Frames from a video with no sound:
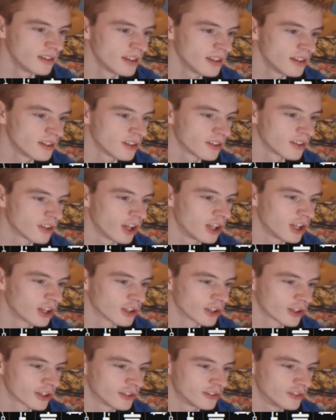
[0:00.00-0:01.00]
This does
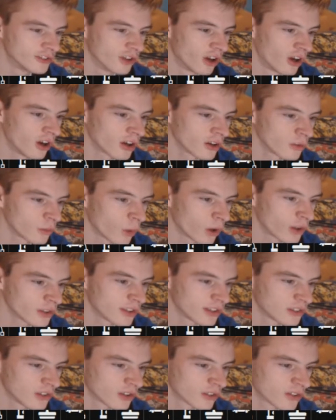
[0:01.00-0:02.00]
not look like a dog. I don't know what
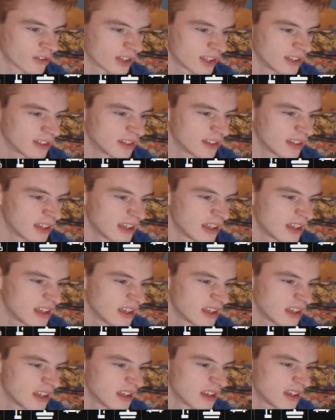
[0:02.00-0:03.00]
this looks like. He's
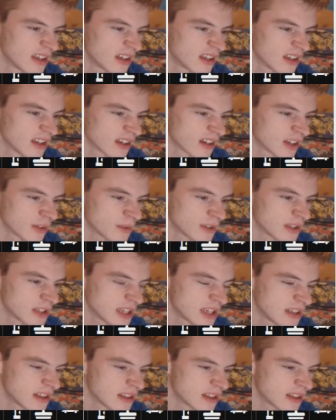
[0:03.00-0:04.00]
getting me teeth.